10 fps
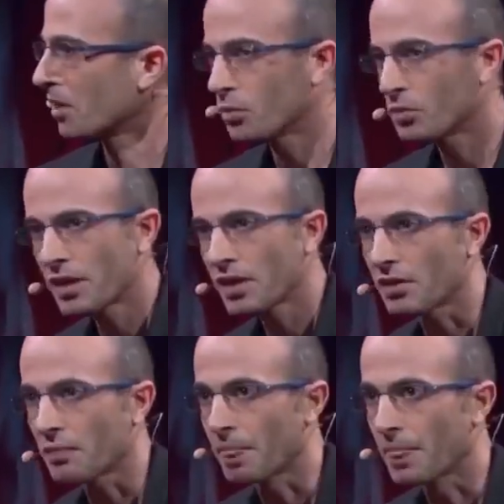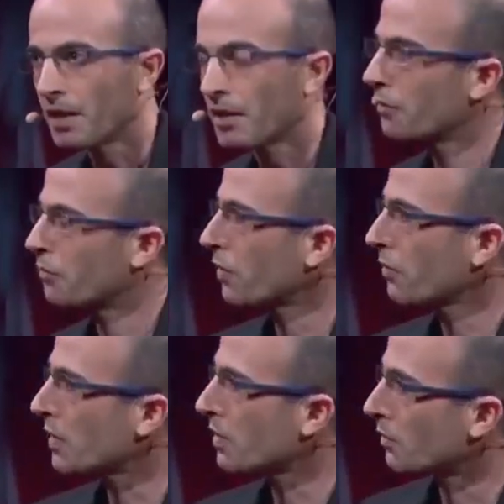Today, the
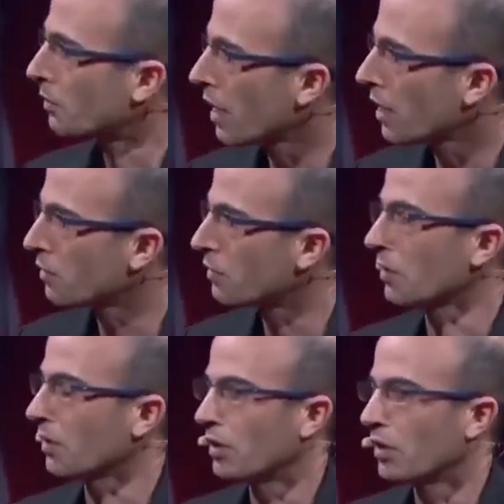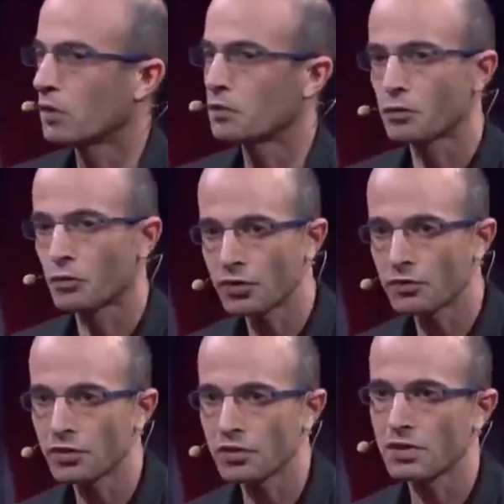very survival of
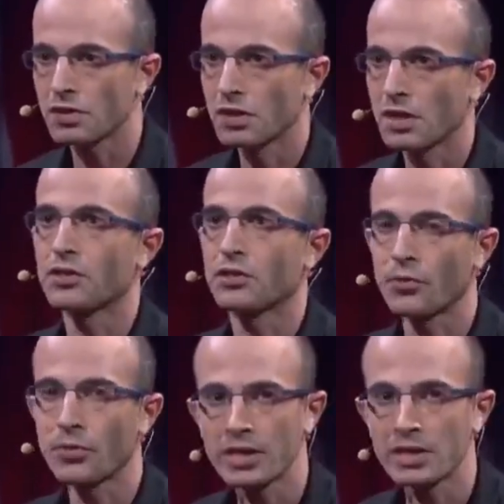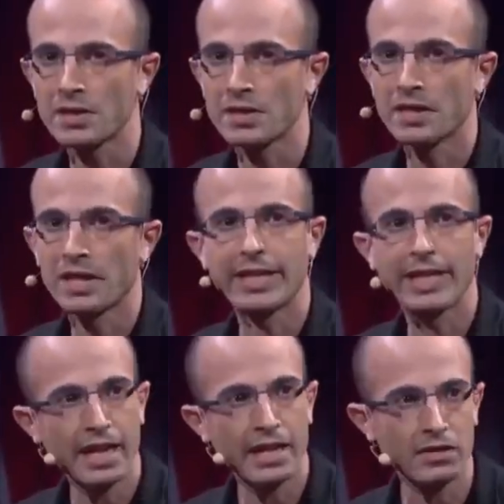rivers and trees and
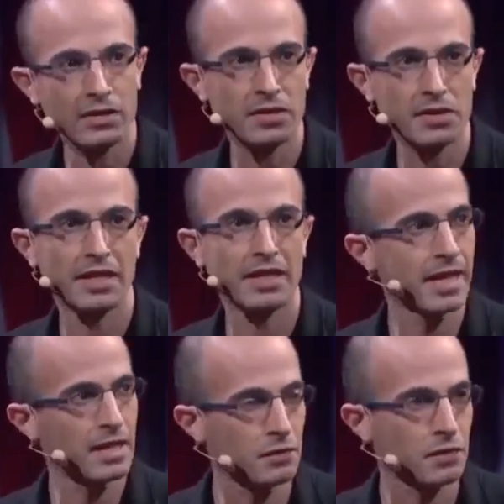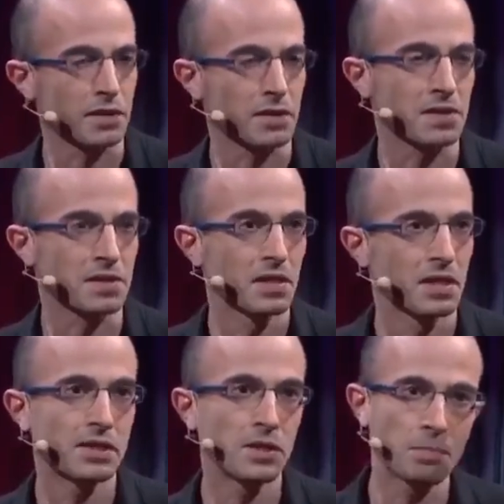lions and elephants
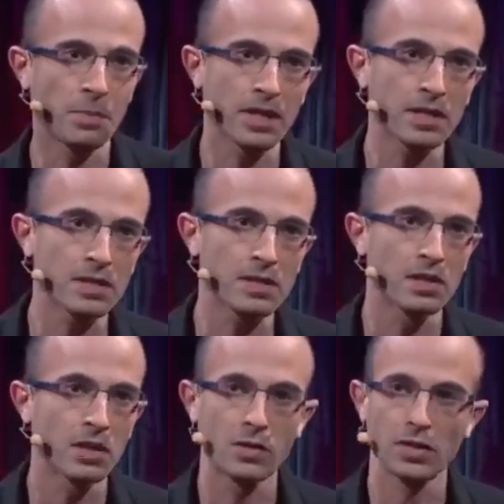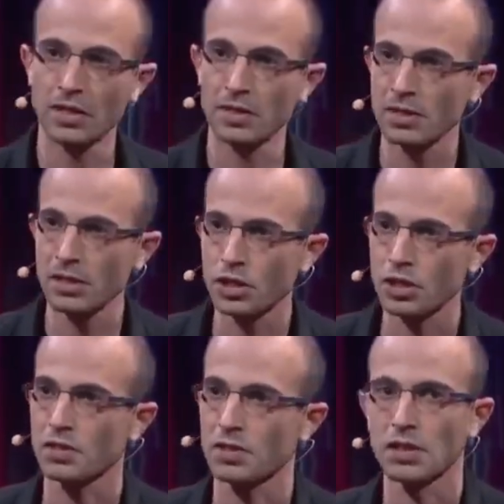depends on the
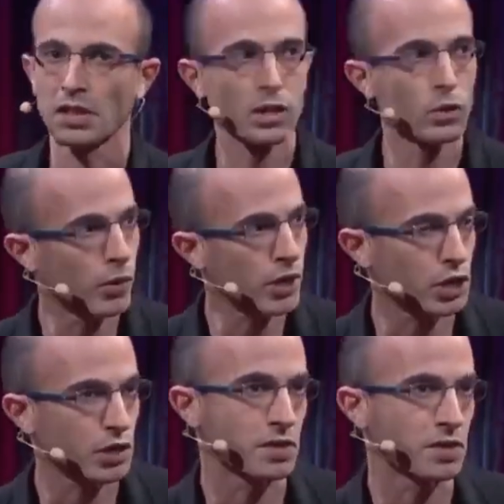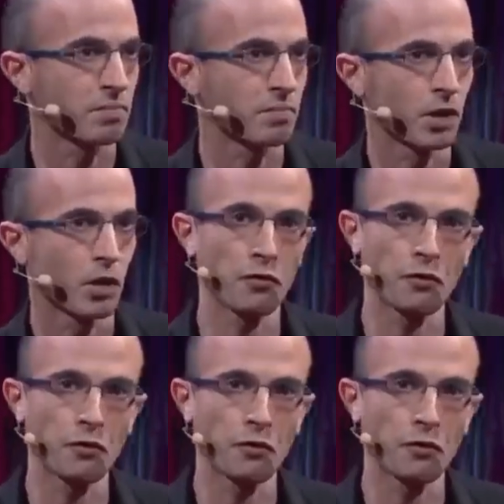decisions and wishes of